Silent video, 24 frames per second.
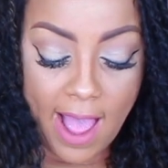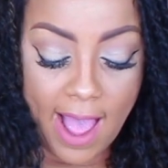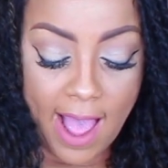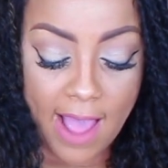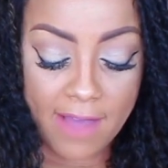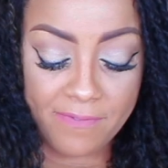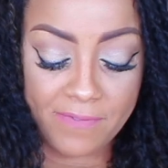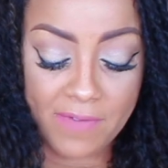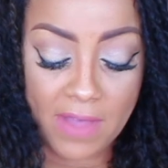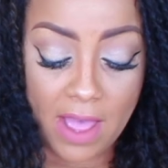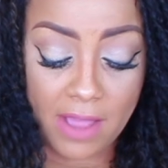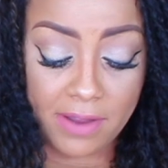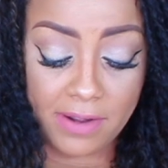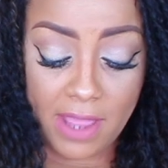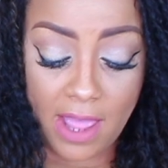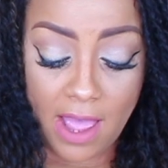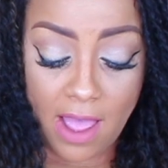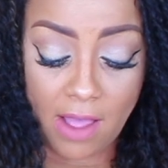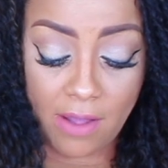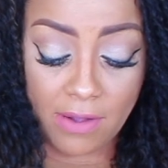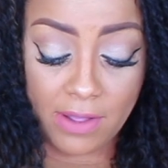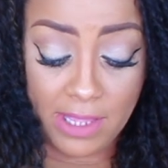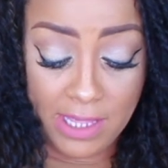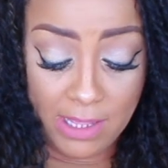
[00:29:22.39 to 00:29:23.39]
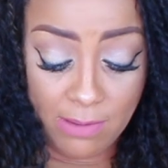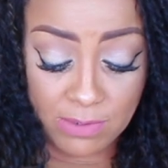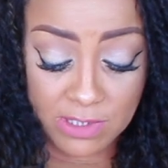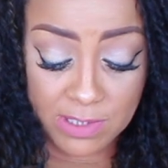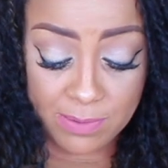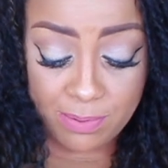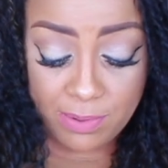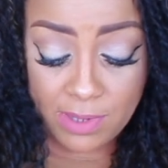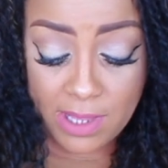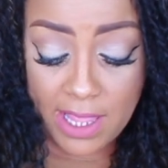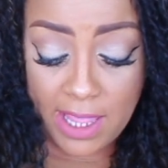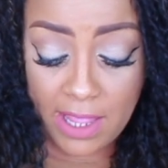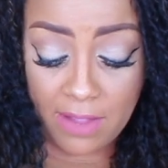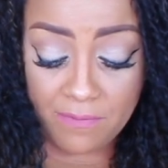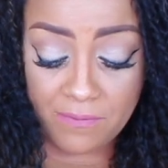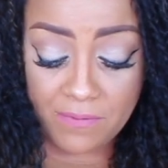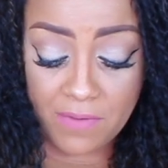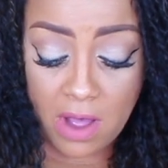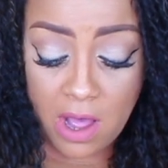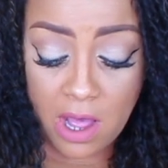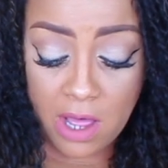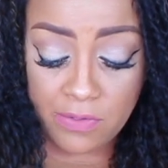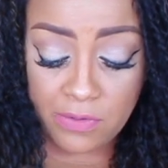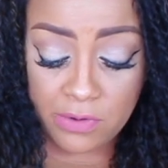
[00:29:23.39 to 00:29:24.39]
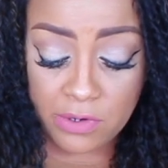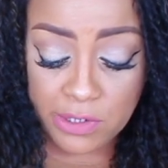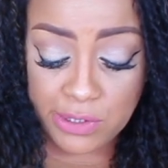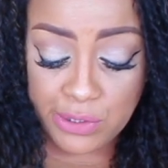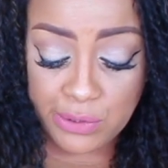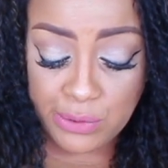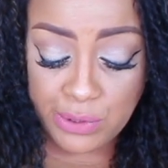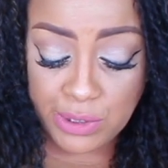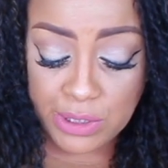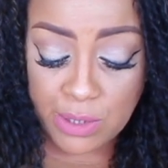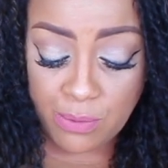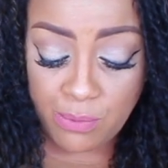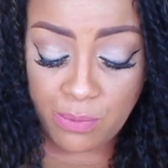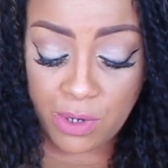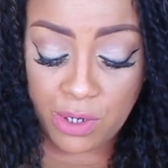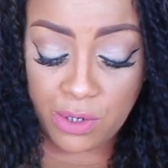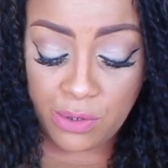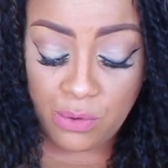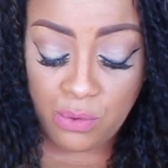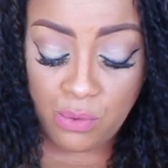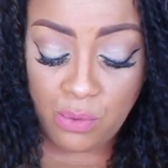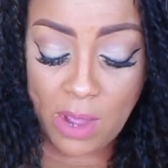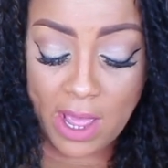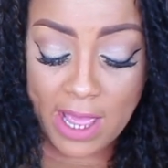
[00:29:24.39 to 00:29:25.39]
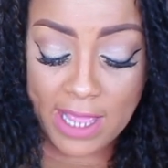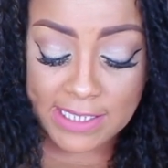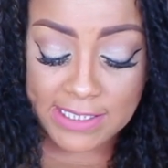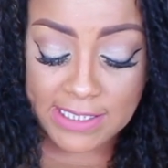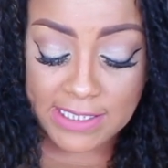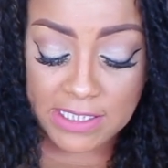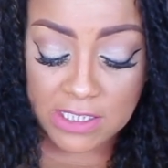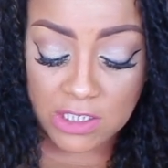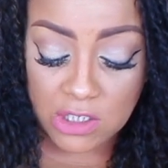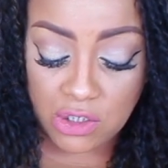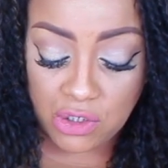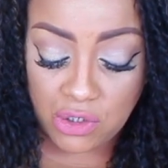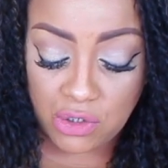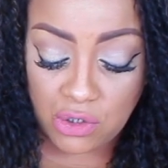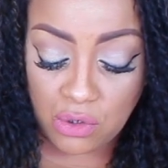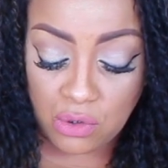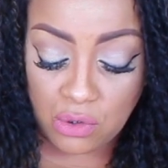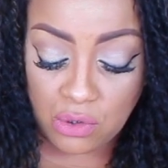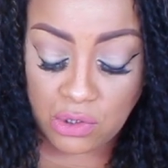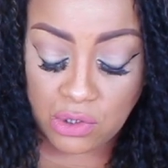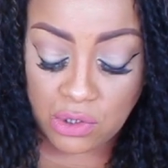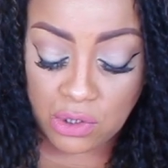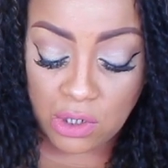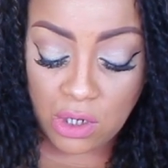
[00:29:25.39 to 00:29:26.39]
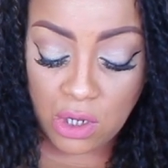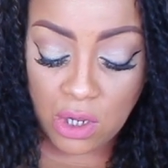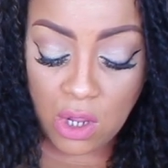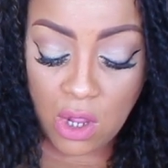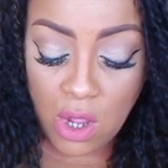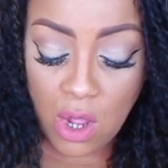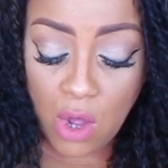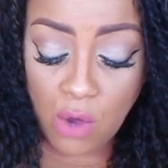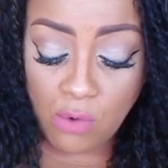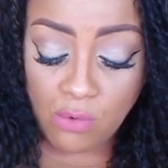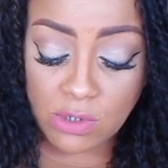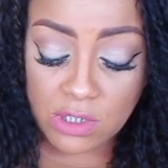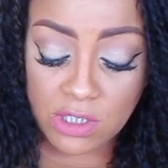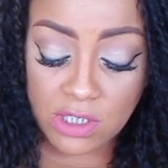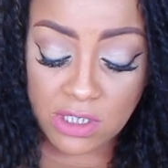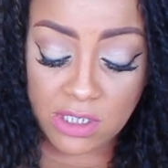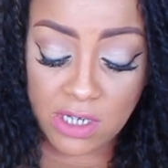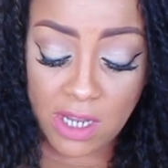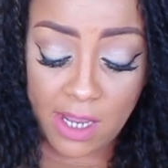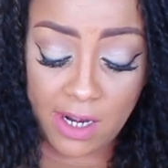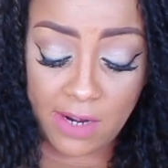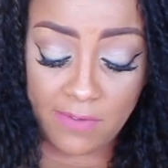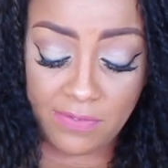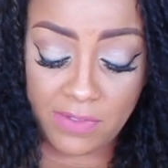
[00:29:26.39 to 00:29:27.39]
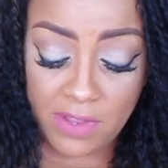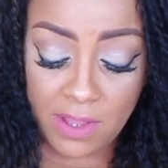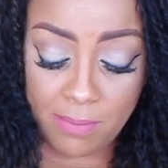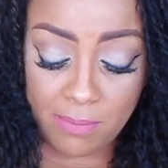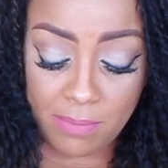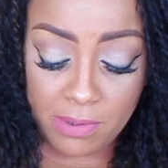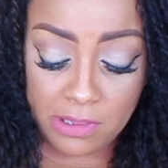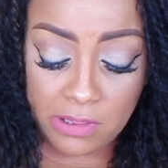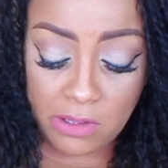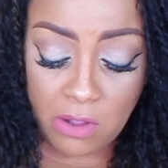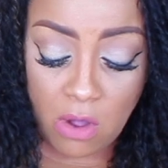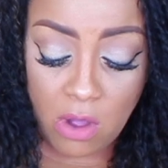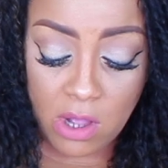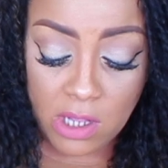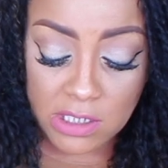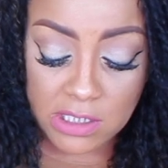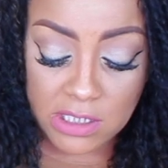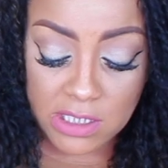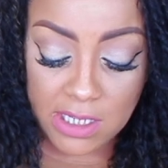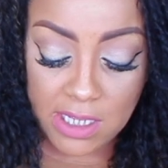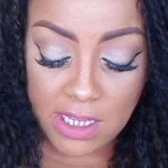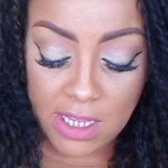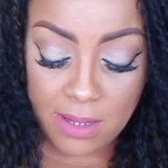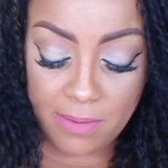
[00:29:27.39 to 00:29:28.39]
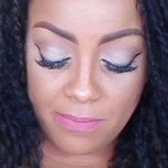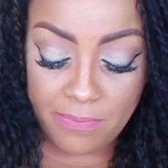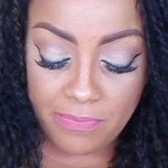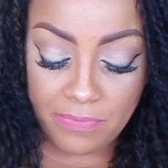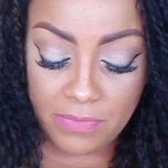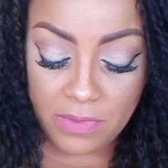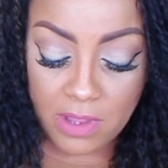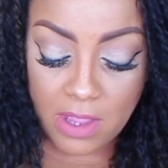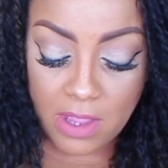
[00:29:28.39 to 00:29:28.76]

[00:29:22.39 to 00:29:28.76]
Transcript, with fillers: I found out he was playing father to someone who had six children, which none of them belonged to him.